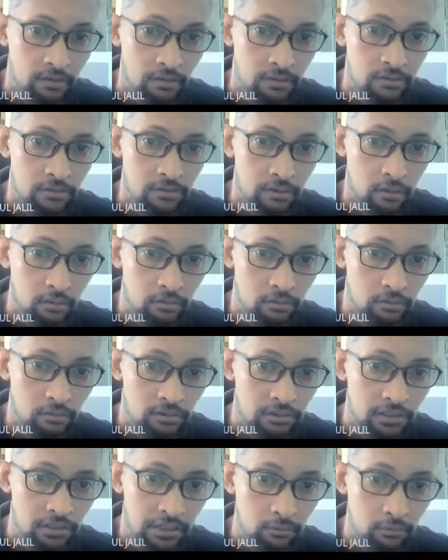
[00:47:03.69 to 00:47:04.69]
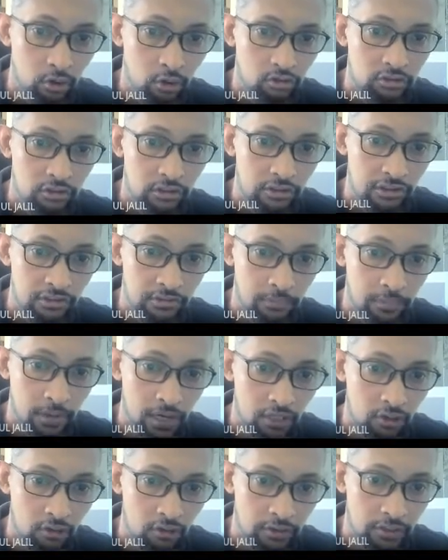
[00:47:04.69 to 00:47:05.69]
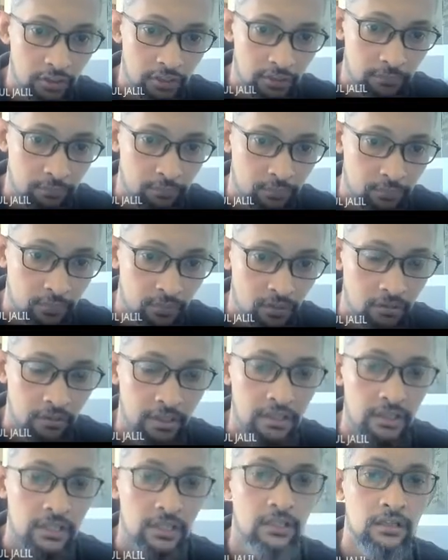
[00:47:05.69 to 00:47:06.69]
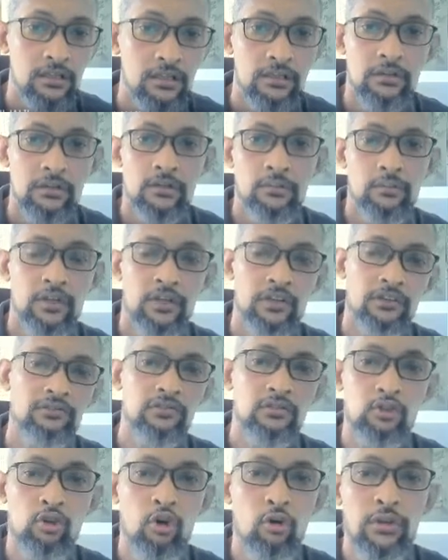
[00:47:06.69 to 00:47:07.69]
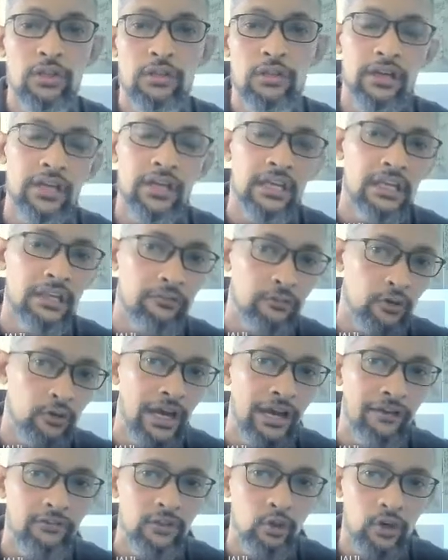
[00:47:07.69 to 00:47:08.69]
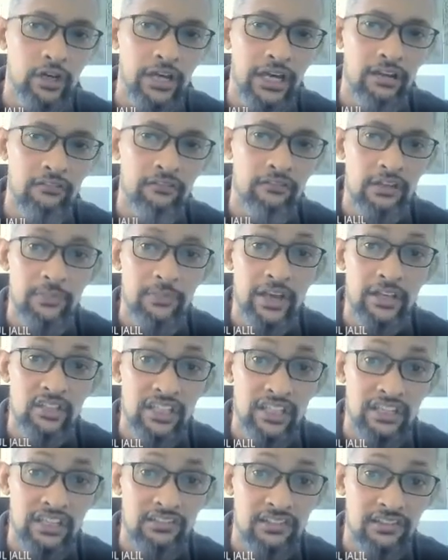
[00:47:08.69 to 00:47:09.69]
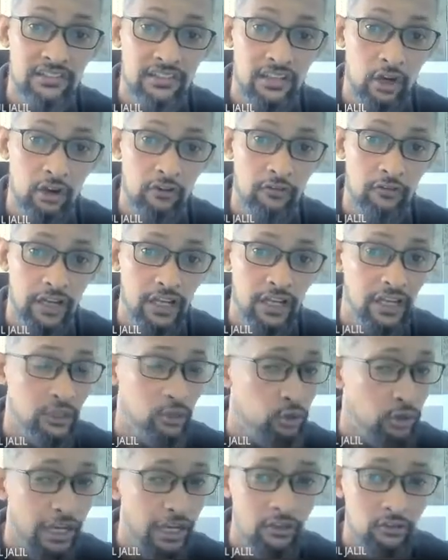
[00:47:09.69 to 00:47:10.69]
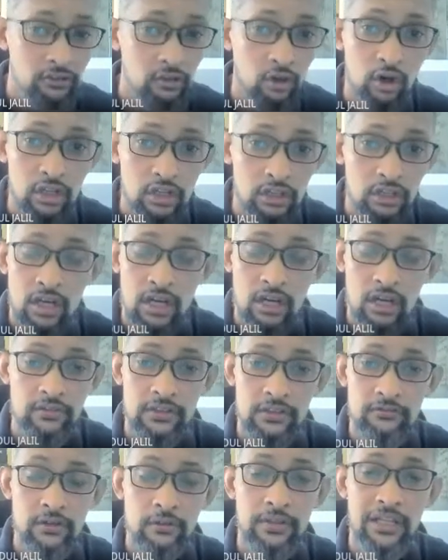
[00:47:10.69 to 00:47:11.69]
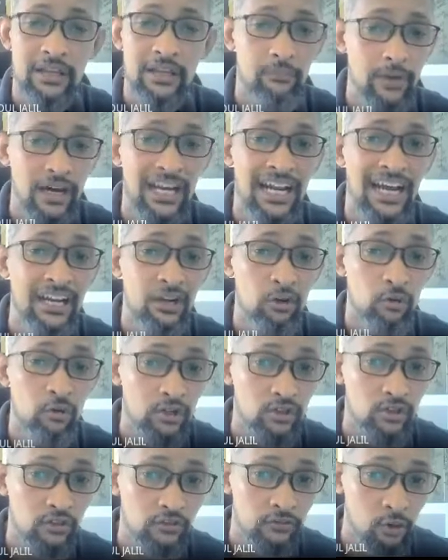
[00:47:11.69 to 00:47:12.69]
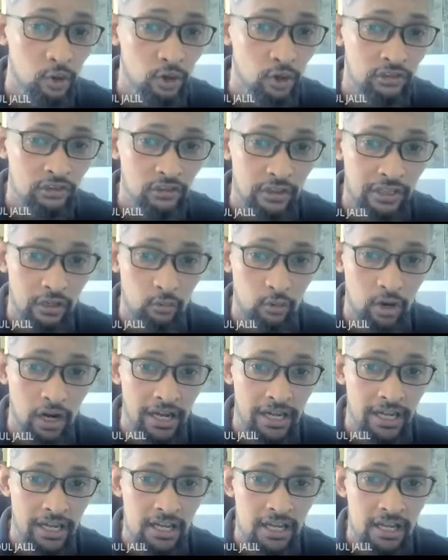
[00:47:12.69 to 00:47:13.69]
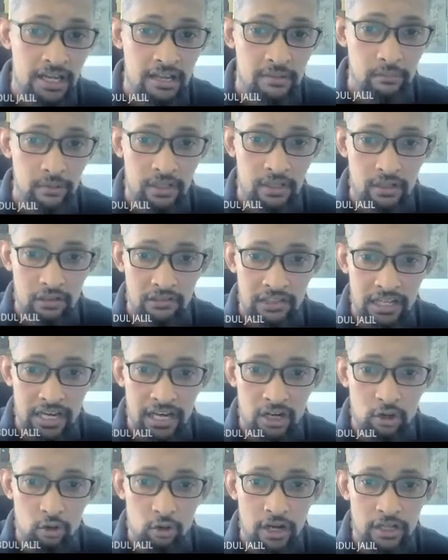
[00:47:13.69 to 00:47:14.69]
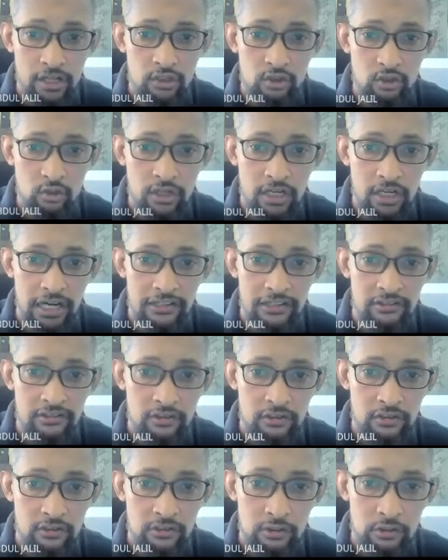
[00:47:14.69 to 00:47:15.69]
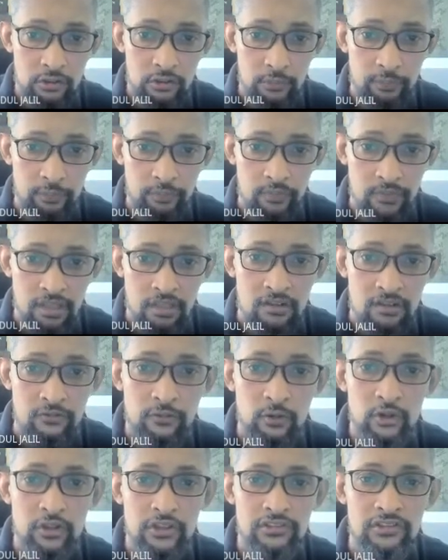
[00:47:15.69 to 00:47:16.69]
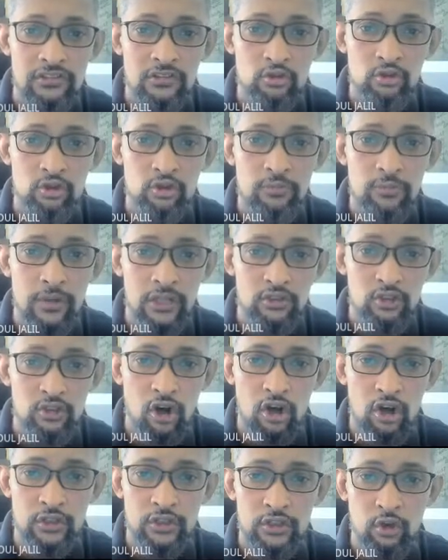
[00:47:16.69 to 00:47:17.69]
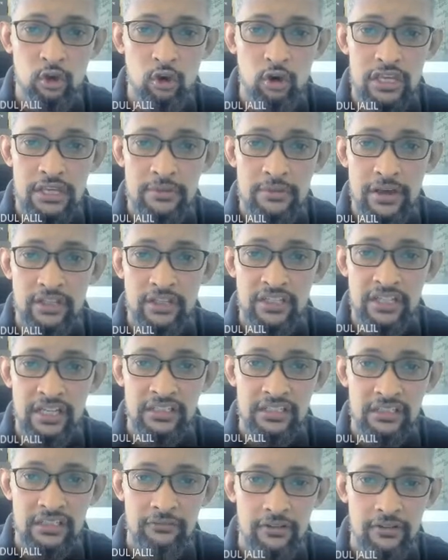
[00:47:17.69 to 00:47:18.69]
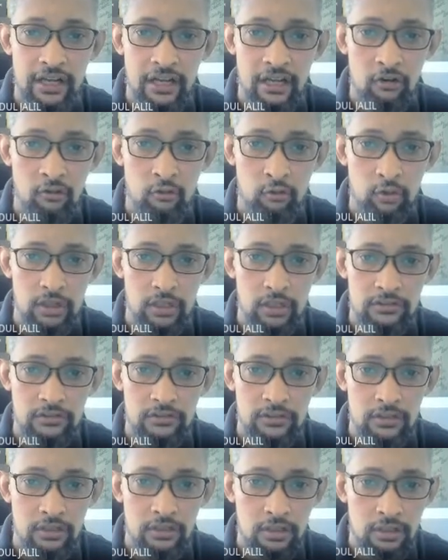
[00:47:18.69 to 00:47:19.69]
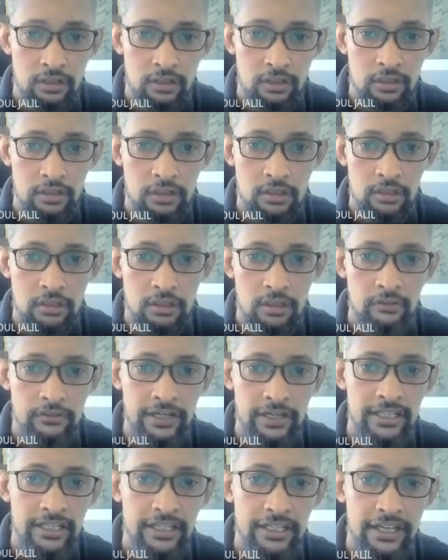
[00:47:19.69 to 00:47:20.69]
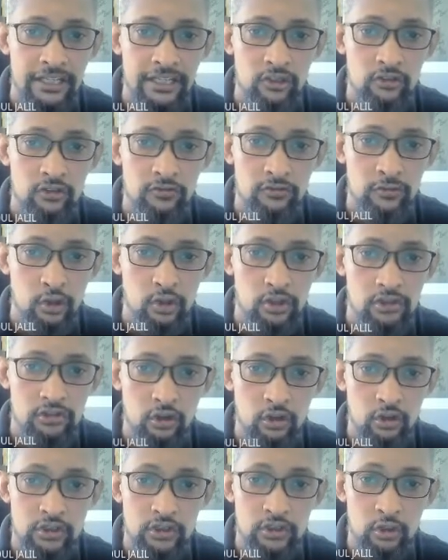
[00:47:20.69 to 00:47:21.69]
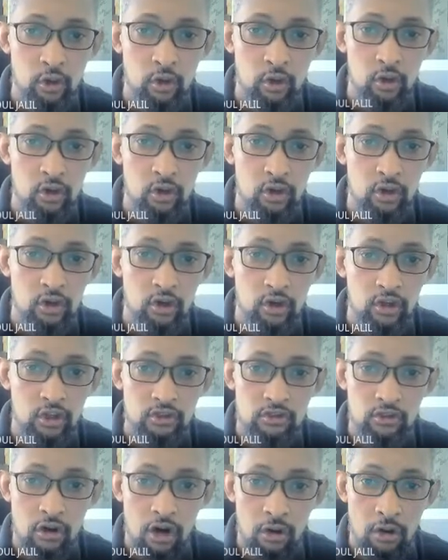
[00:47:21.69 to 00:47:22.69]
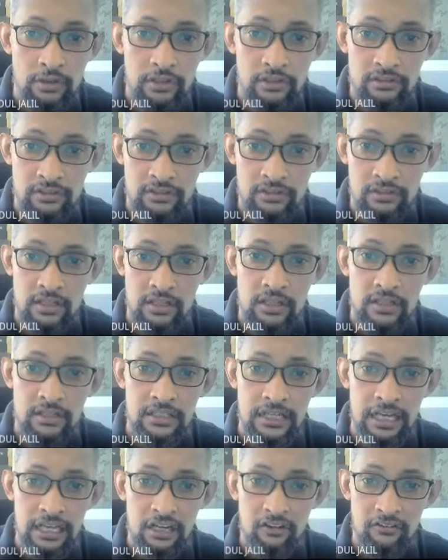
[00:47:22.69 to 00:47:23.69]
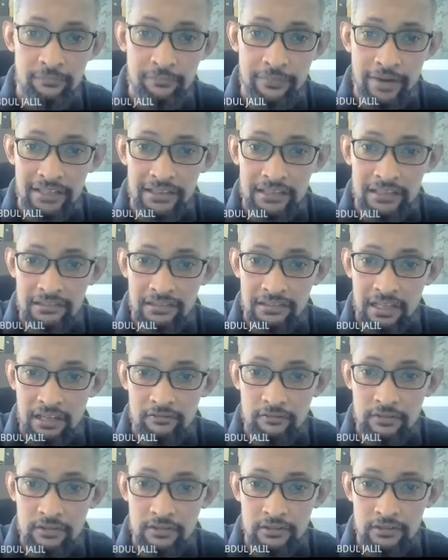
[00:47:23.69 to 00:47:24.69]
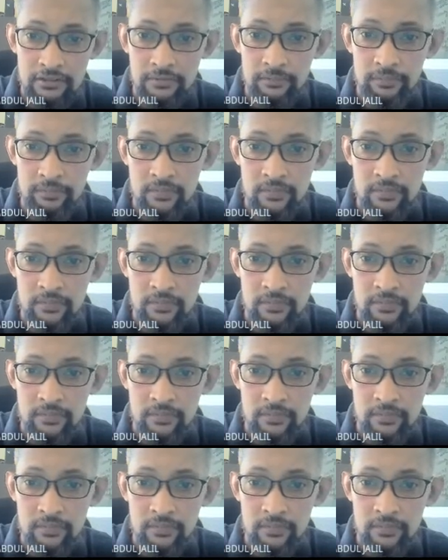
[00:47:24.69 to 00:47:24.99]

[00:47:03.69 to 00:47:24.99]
So same goes to this part over here, okay? Because normally, okay, if you have your kind of imaginations kind of rank, you can draw a lot of things from there. But I don't want to focus on that. Why? Because I don't want you guys to focus too much on your imaginative kind of works, rather than you focus on your drawings kind of methods that first.